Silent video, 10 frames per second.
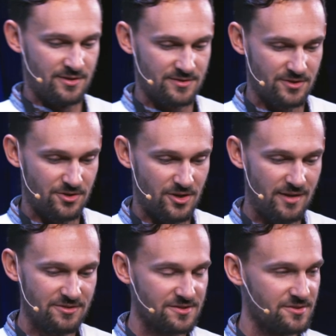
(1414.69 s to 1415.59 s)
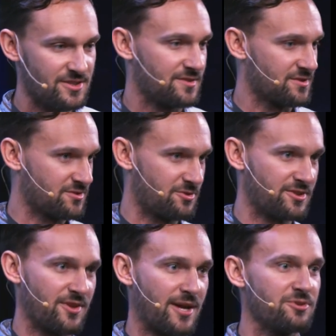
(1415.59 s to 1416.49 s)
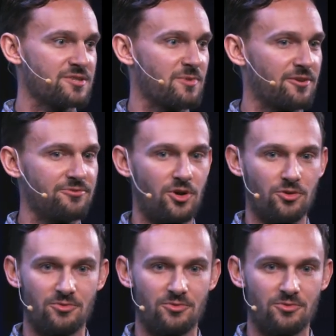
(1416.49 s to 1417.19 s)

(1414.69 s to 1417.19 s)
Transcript: So obviously, it's a strict language by default,